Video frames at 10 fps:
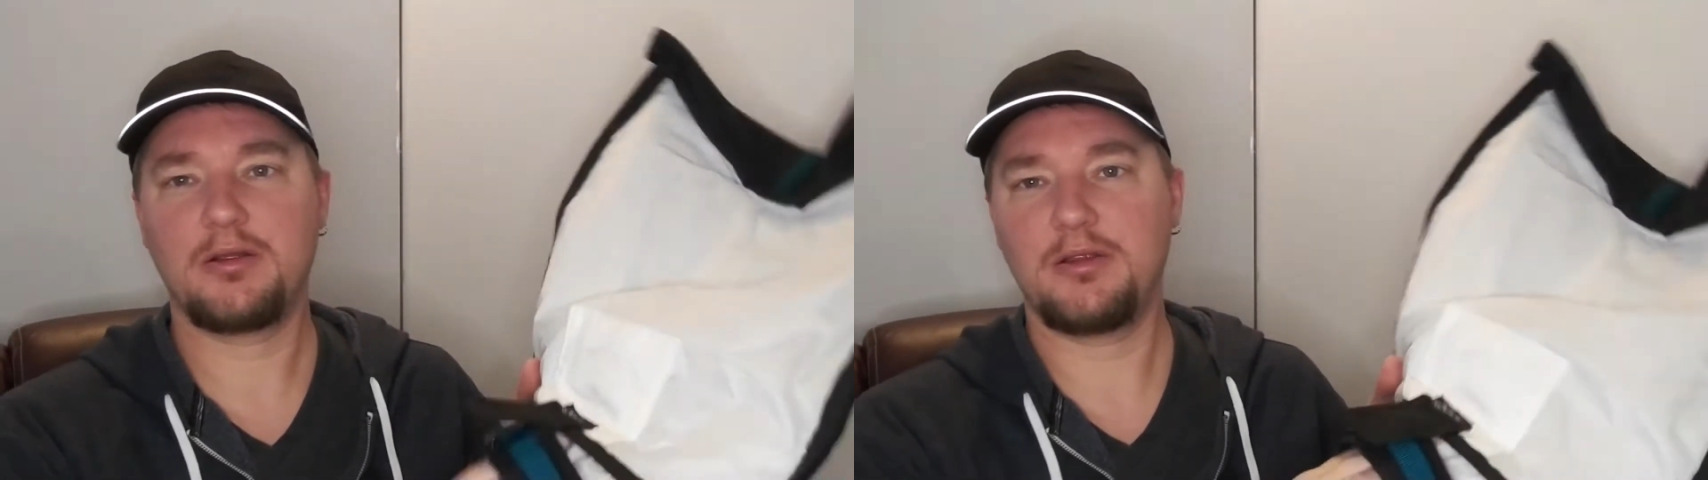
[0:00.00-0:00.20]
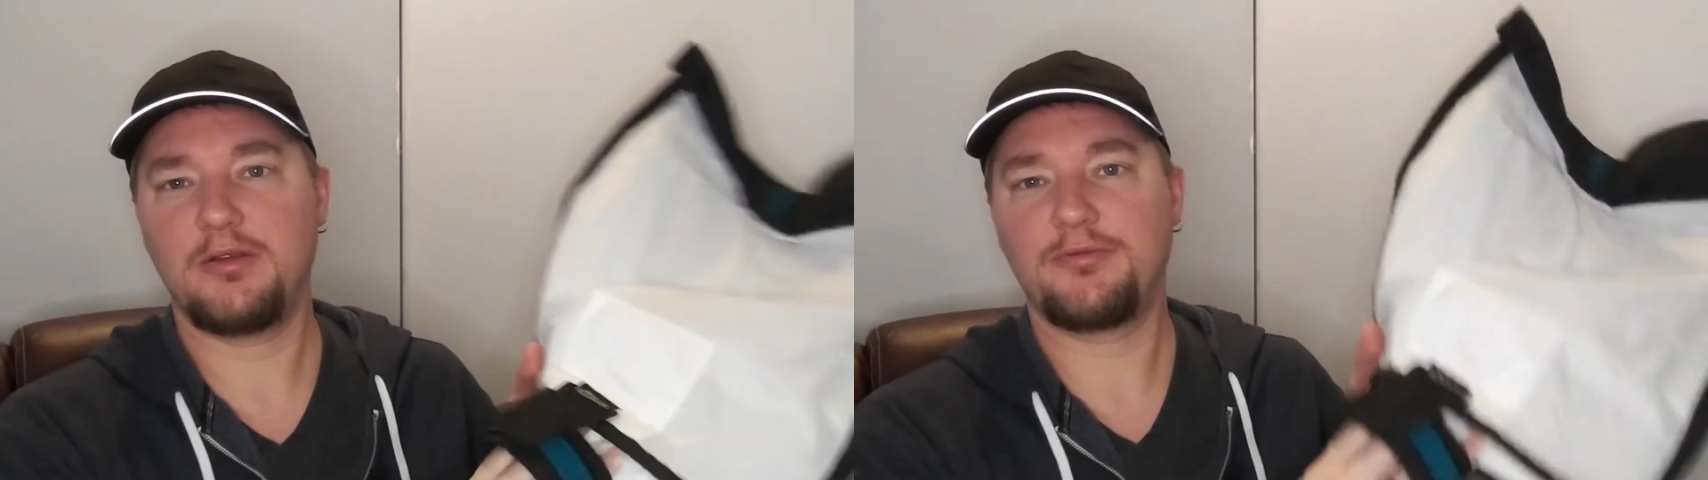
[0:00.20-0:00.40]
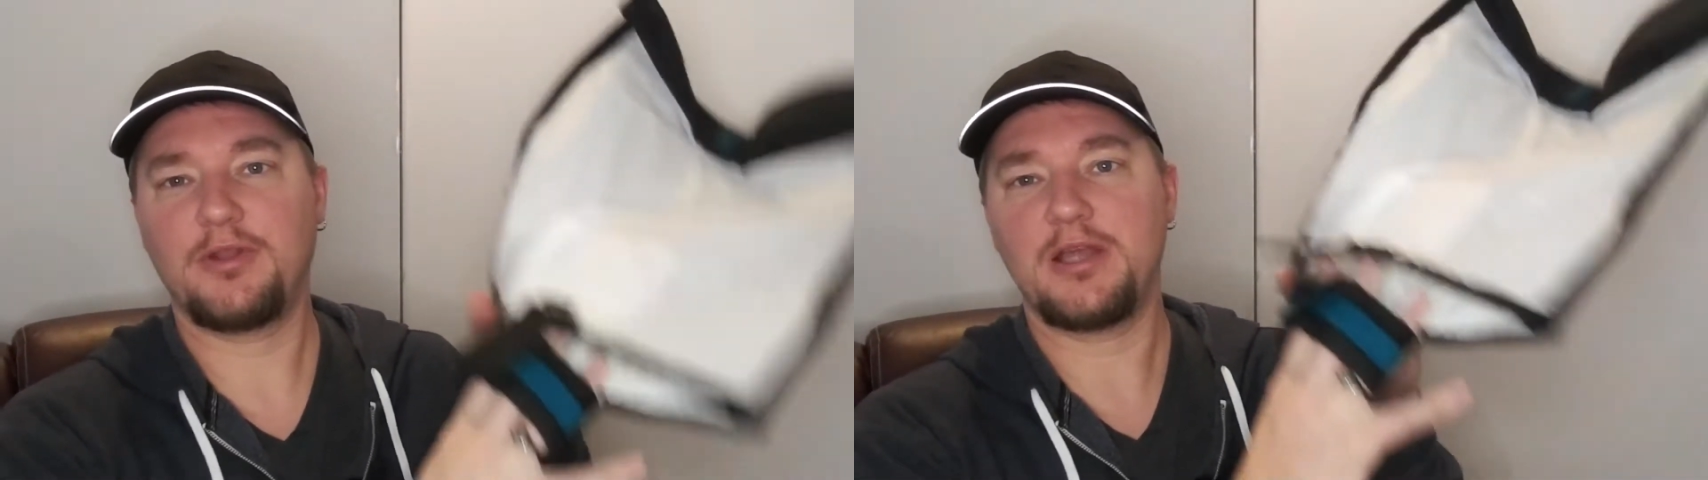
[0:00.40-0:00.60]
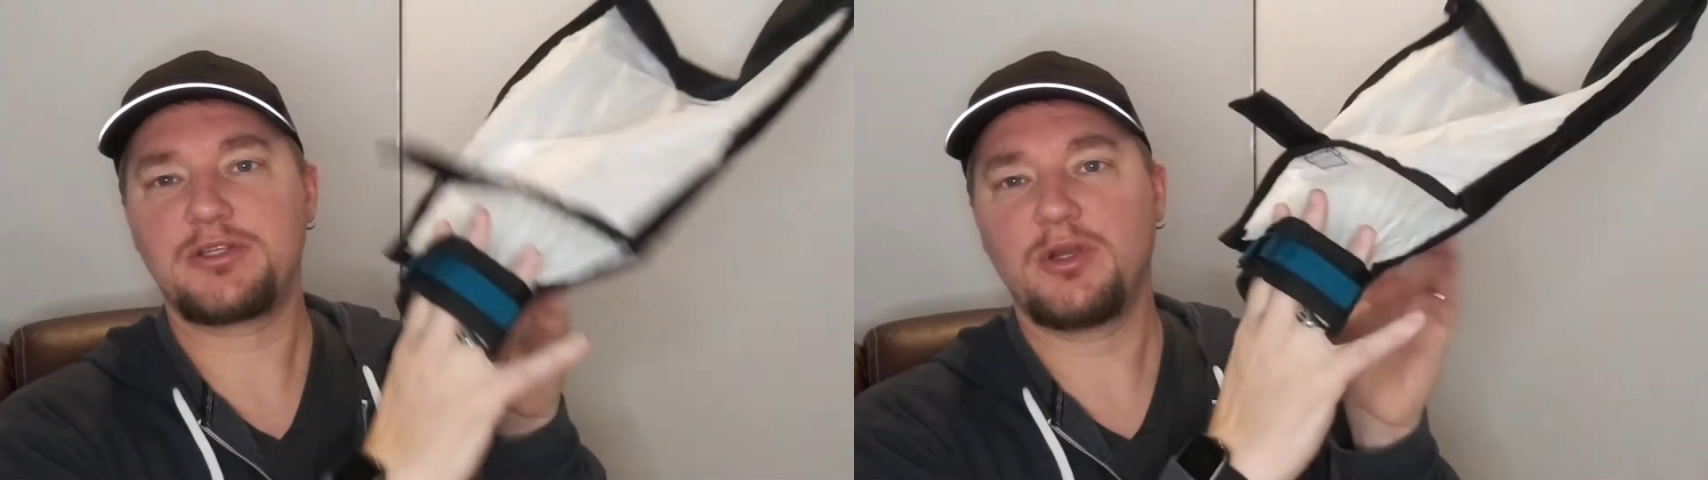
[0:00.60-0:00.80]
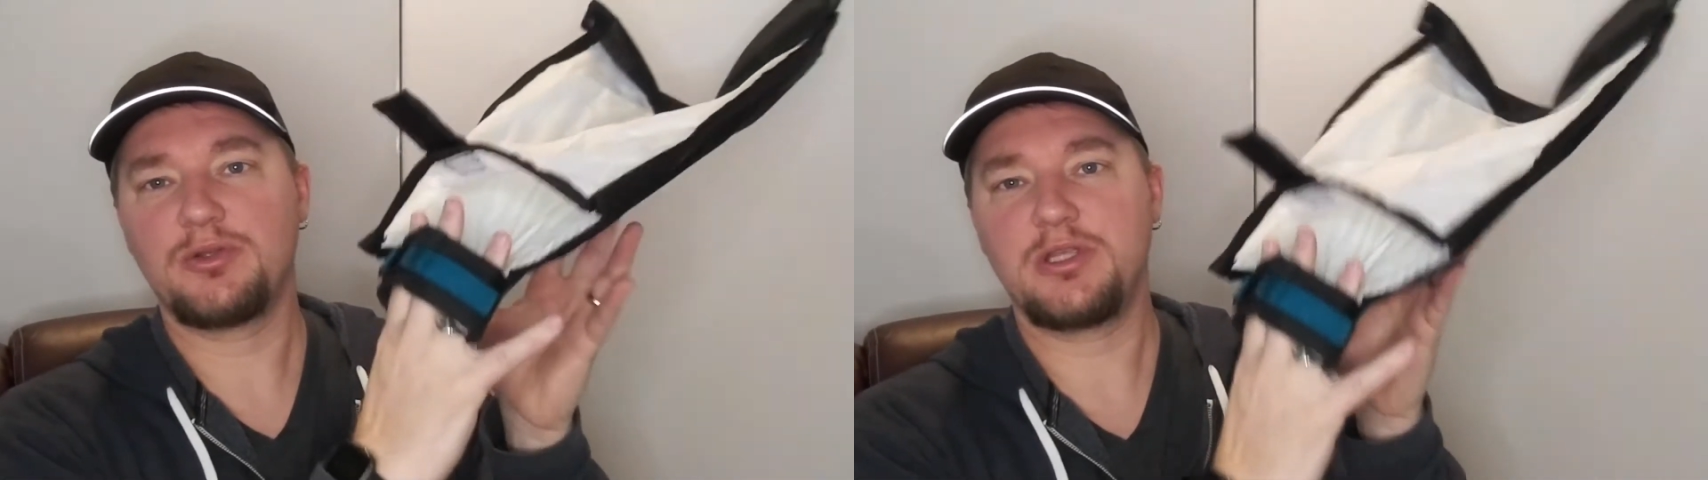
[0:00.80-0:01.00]
Your
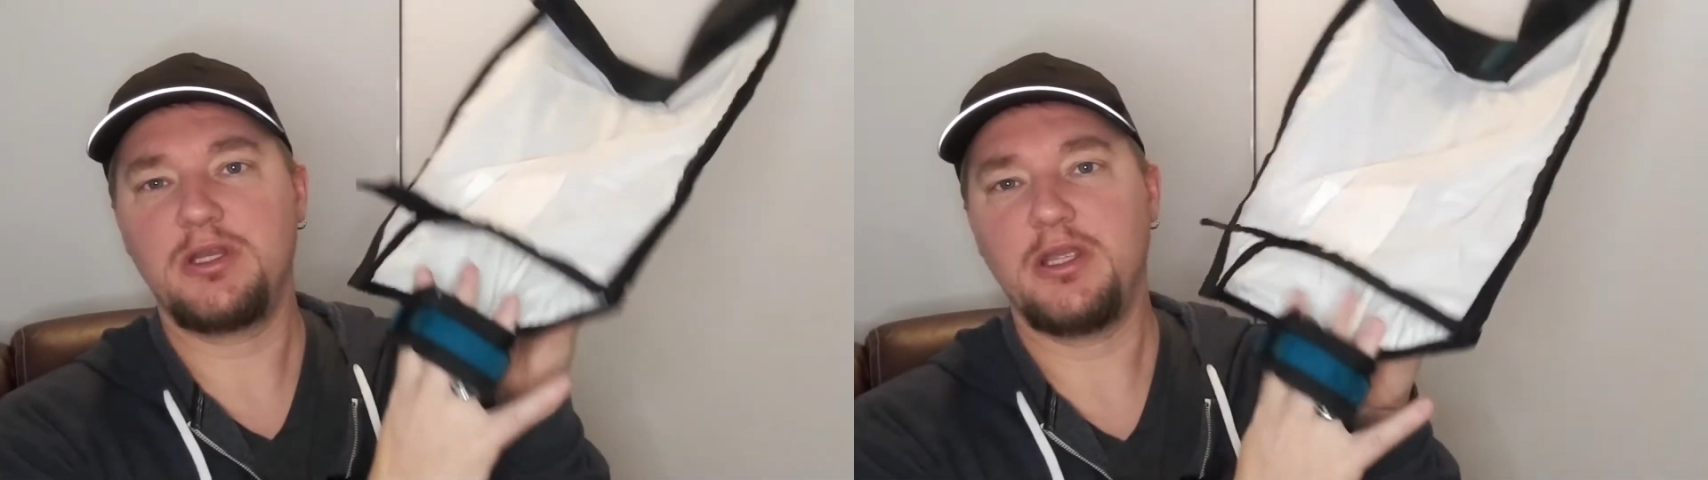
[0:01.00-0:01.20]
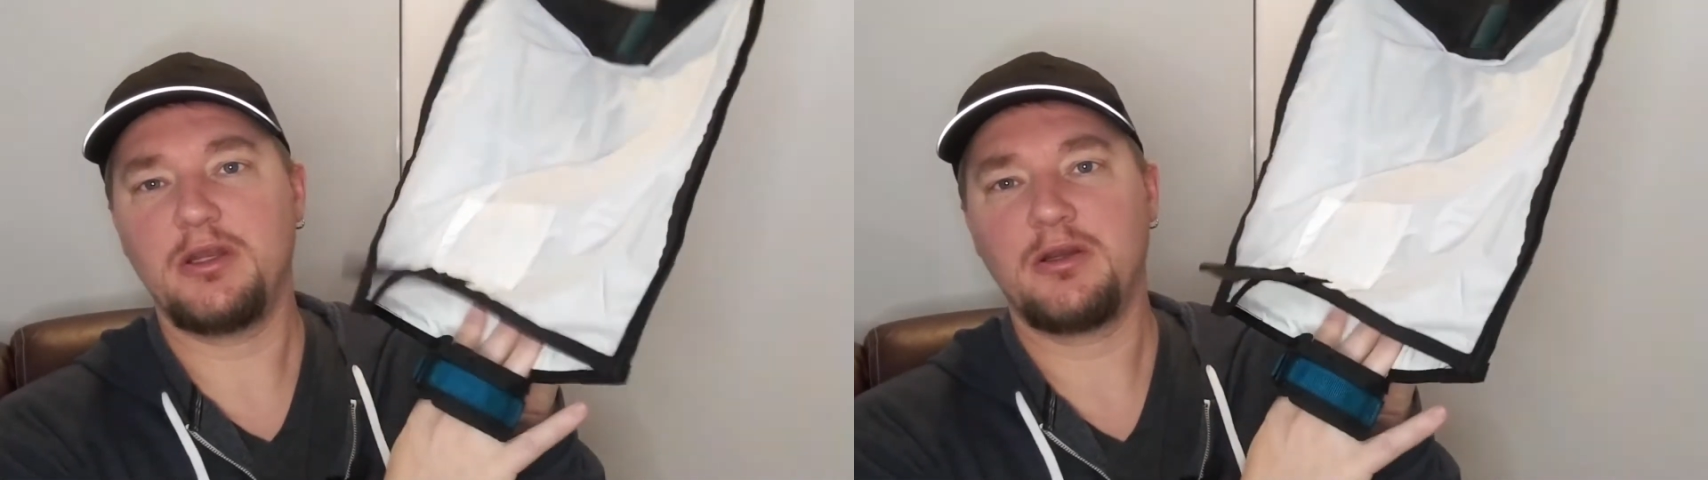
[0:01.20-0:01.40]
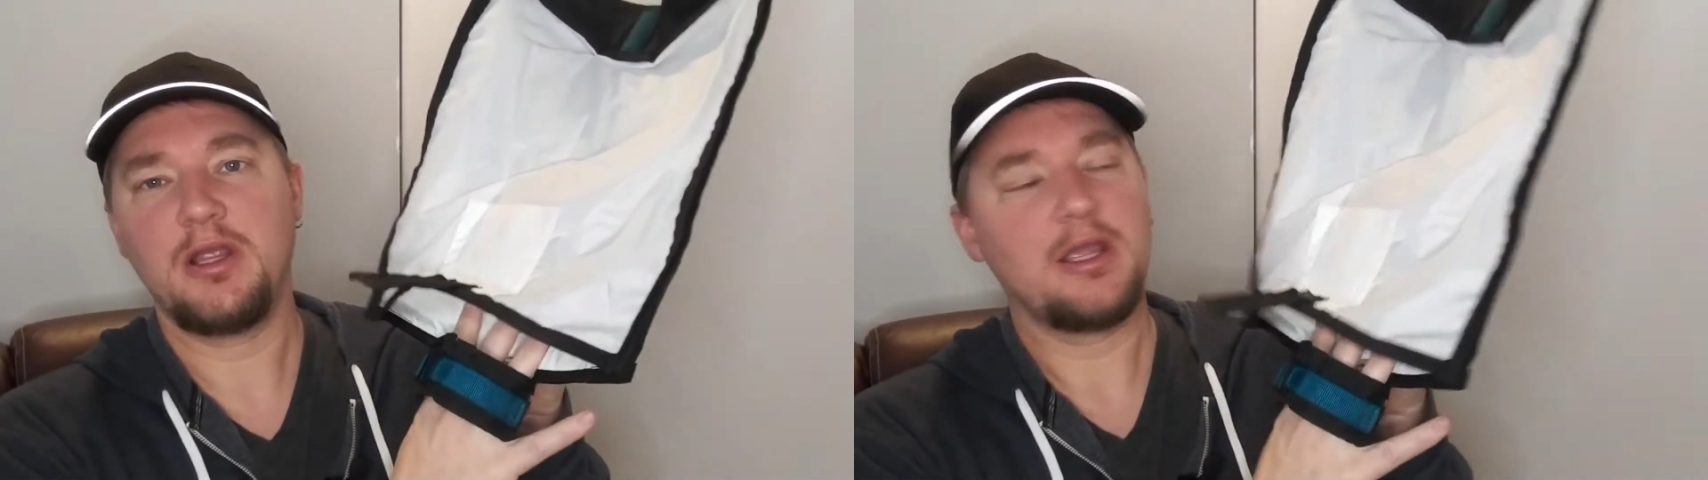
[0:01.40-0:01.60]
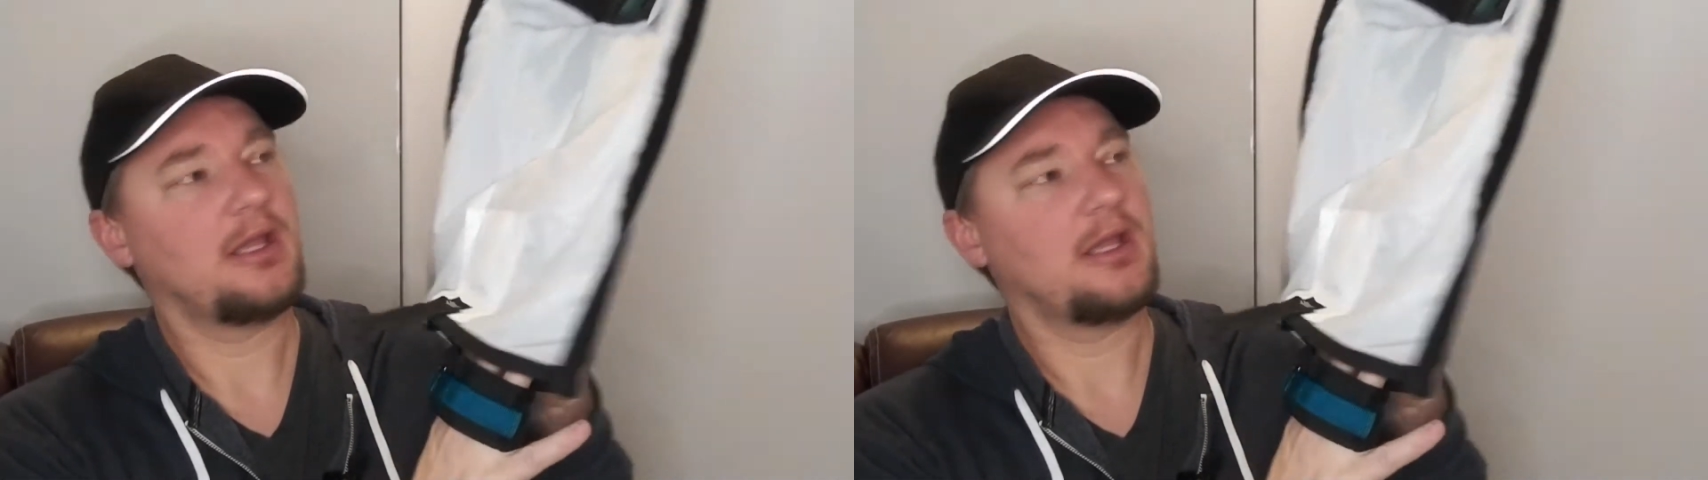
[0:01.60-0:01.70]
flash goes in here